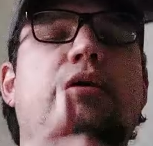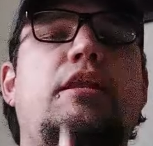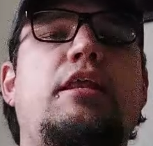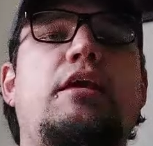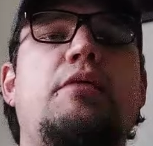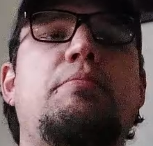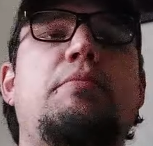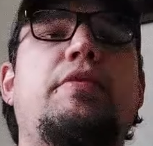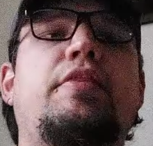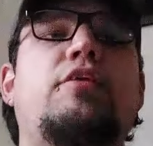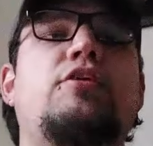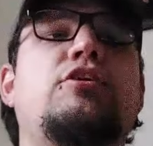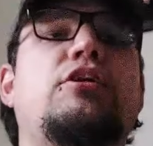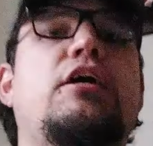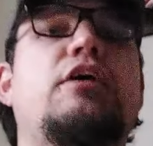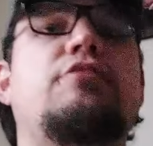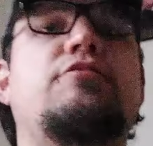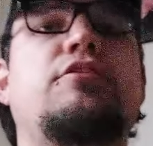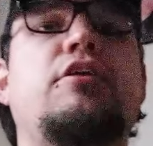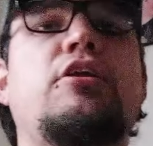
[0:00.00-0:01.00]
hit me in the
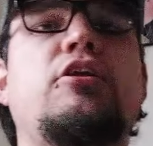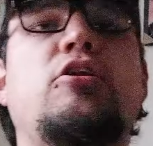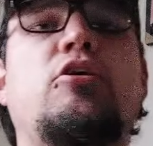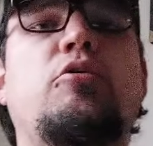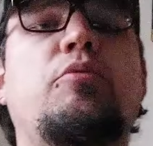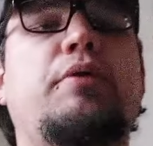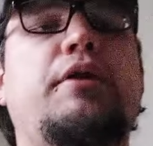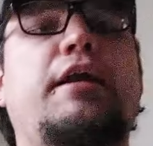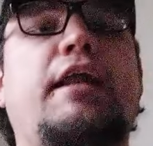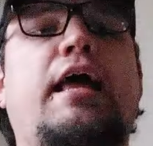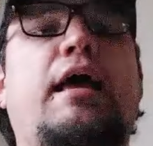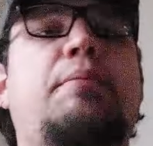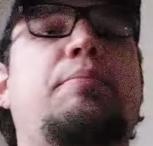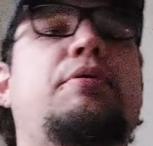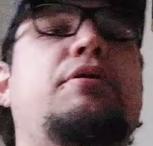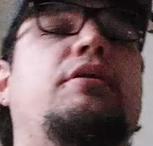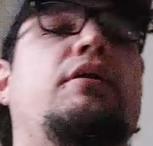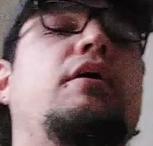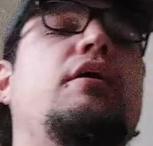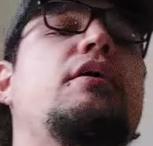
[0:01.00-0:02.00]
chest. Didn't know what had
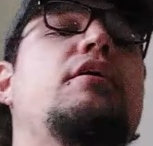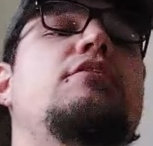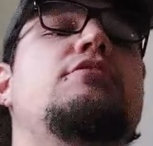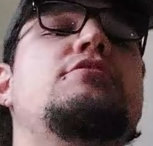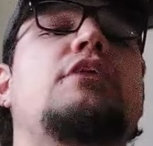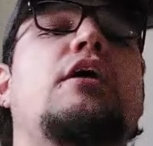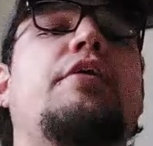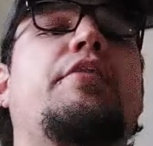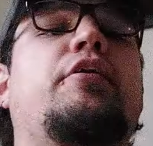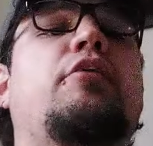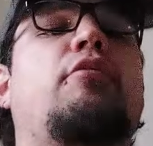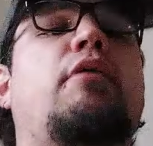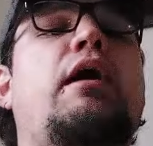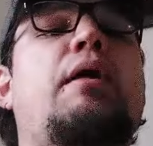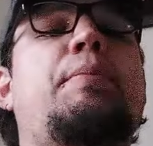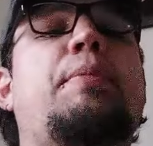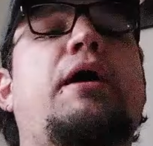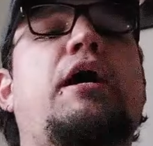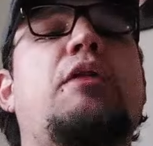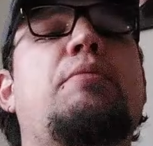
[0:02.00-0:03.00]
happened. Scared the
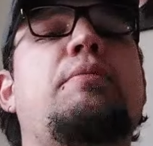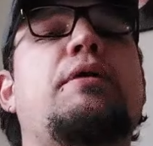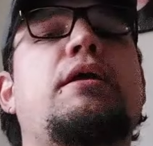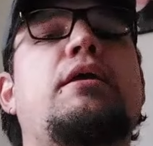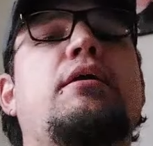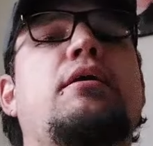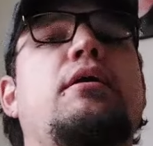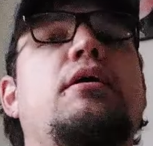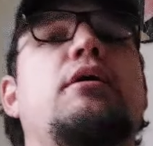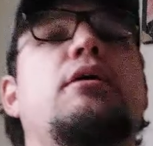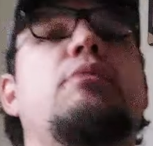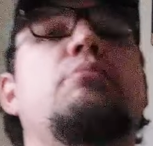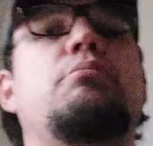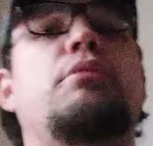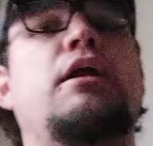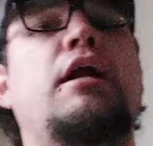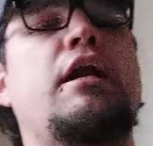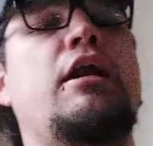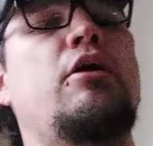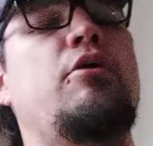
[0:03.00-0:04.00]
crap out of me,
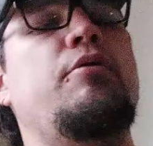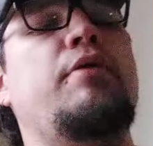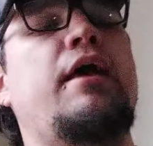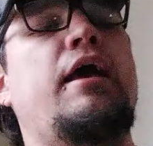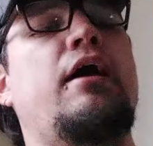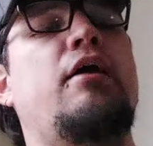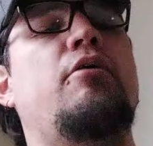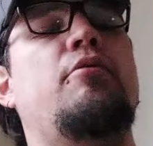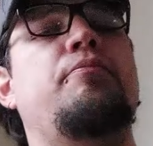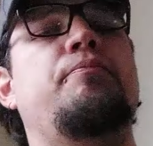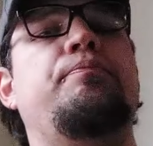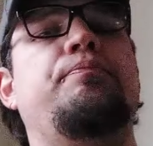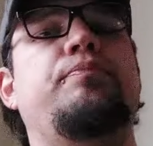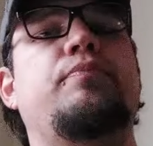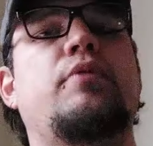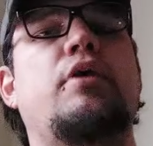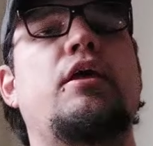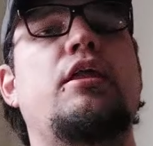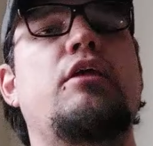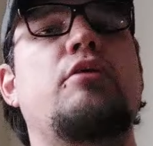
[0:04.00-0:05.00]
but I know now.
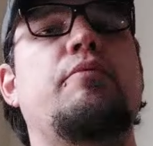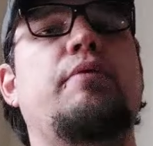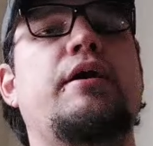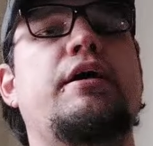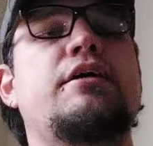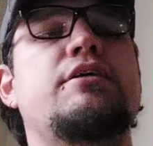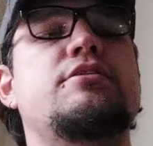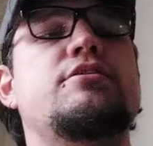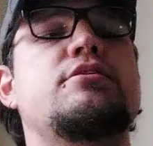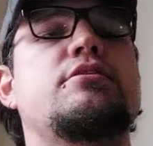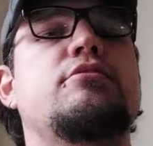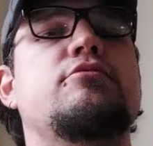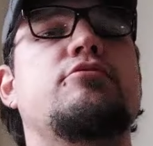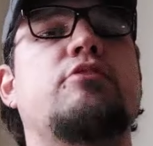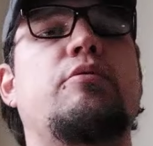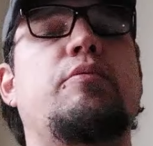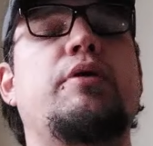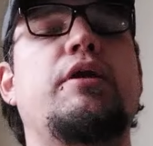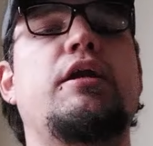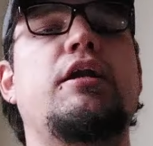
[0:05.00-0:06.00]
Anyways,
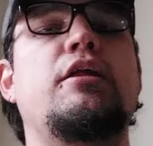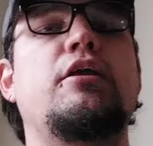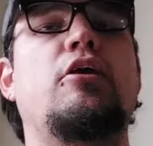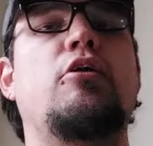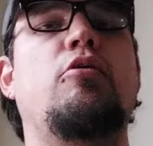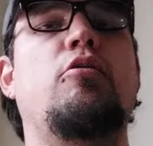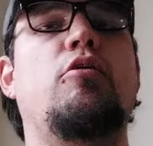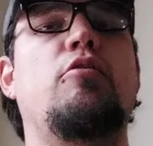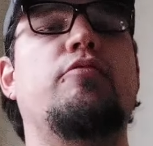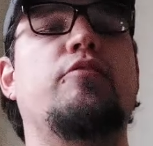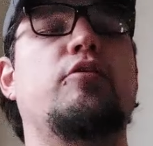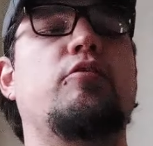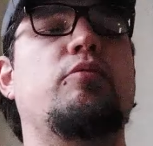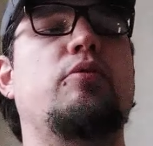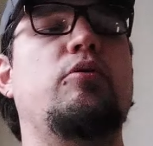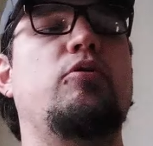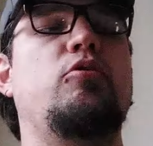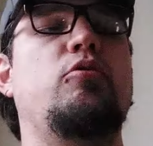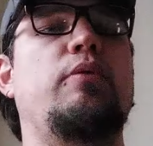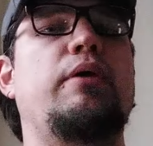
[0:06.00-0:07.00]
so I wanted to go over
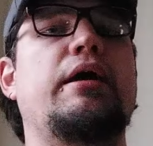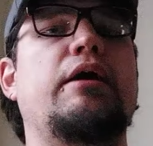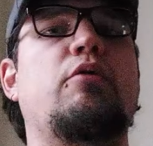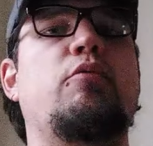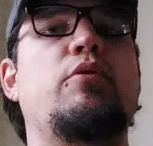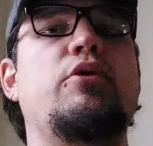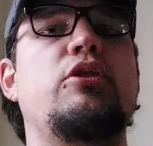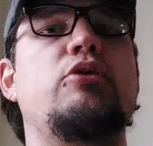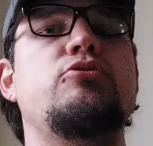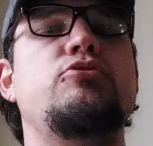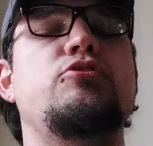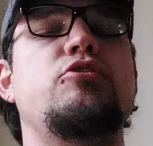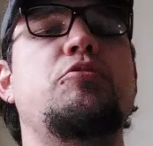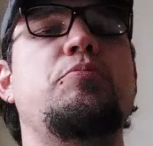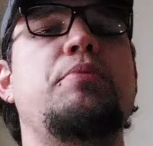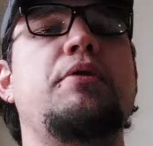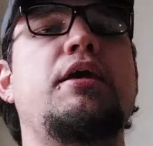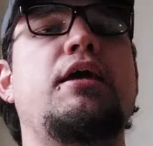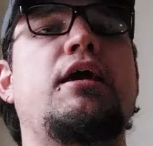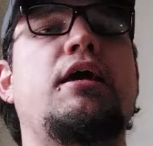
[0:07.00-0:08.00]
real quick, when you shoot
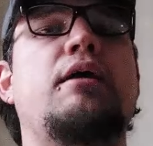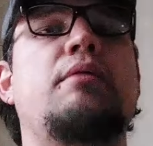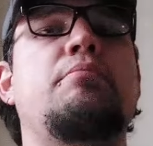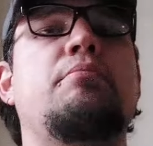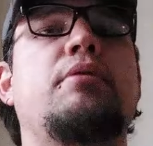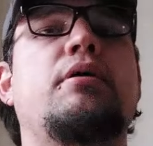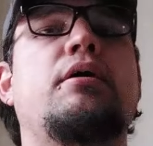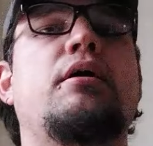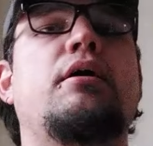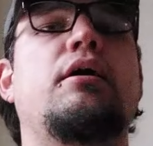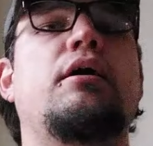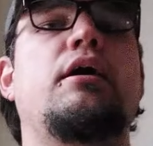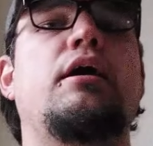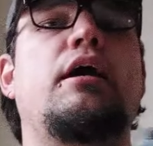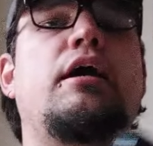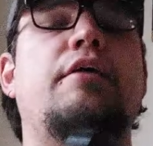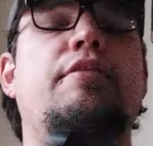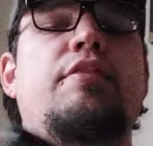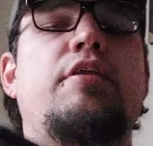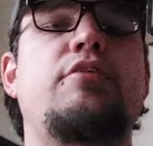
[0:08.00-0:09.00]
a PM,
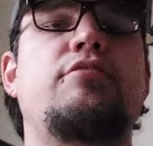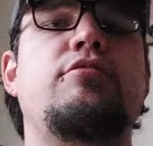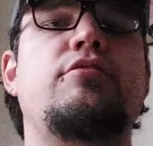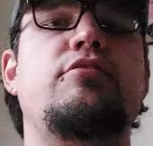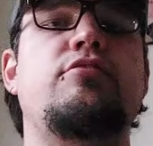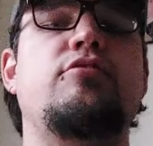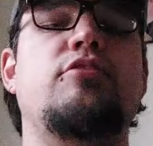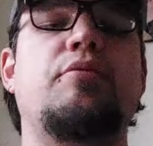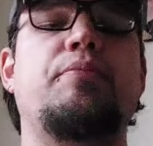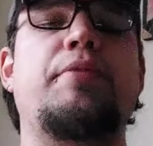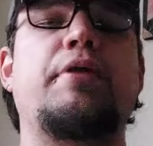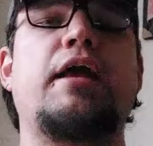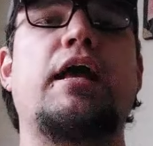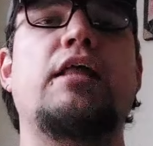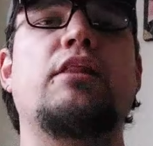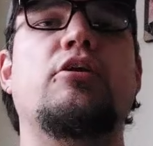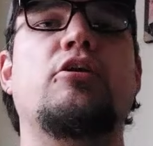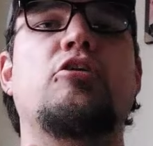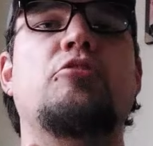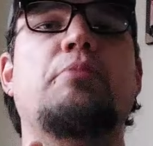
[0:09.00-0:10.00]
and this is something
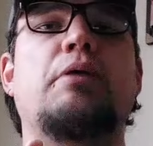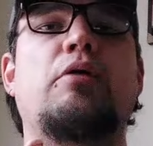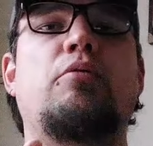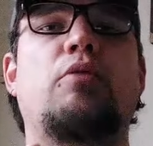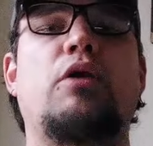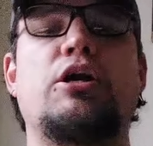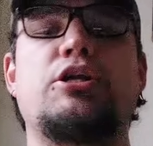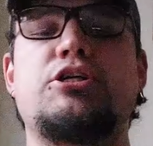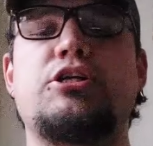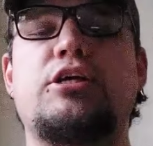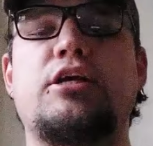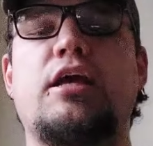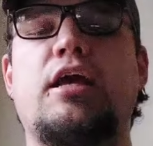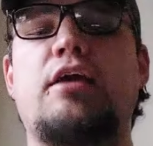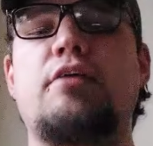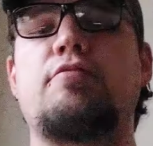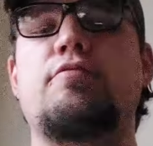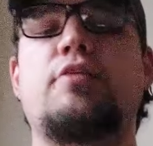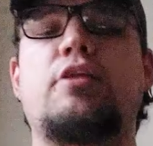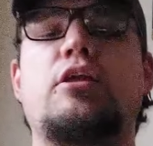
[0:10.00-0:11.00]
I learned by watching
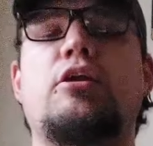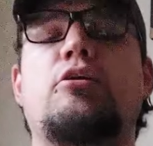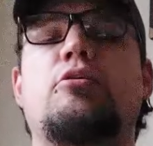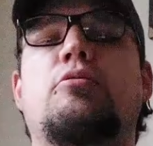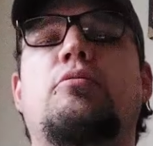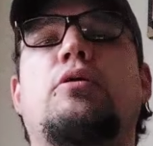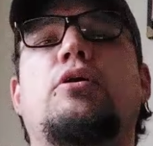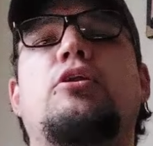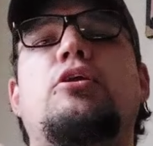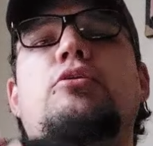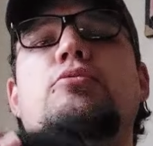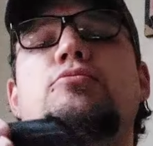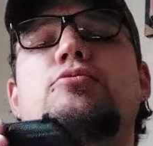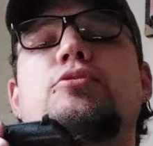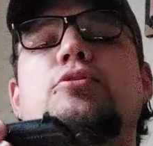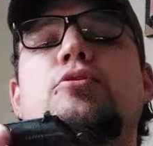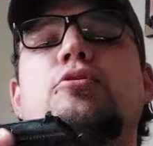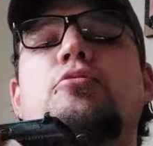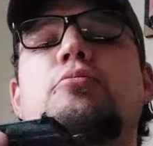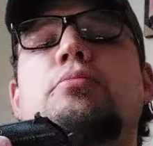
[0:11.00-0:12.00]
a video on
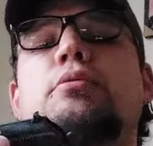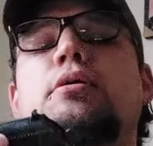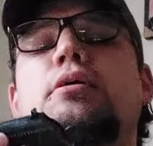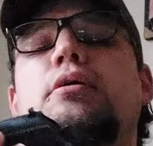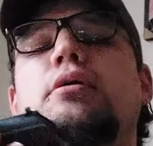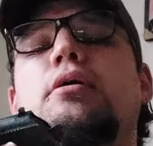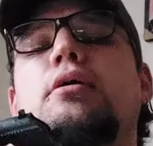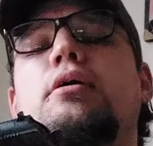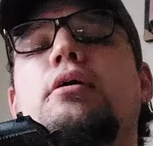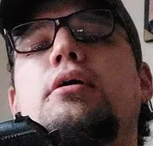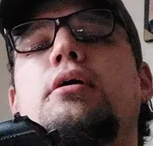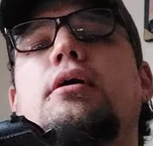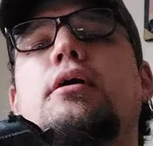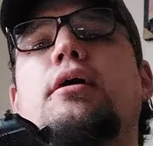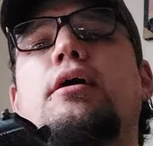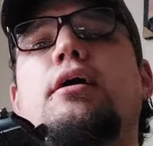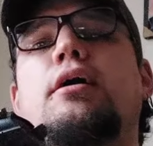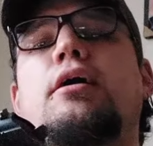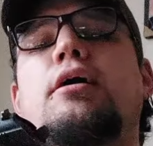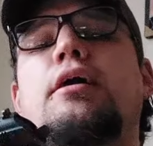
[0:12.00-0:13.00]
YouTube,
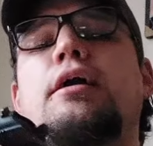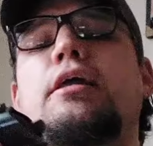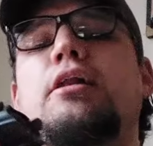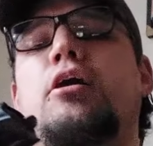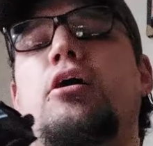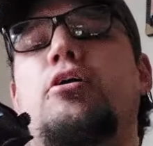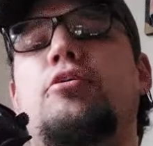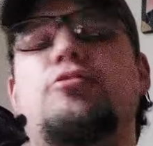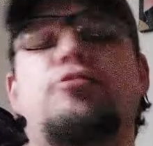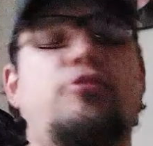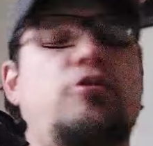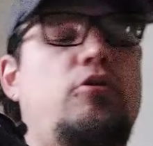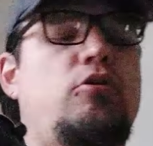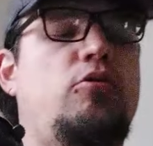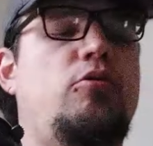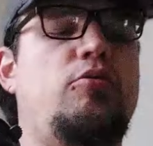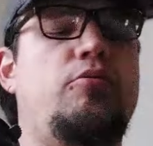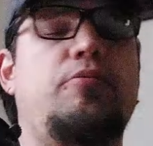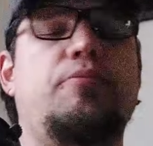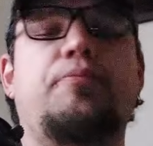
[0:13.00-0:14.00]
and
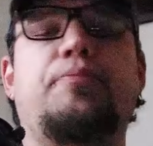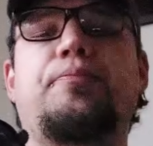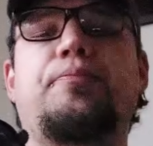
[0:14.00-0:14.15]
also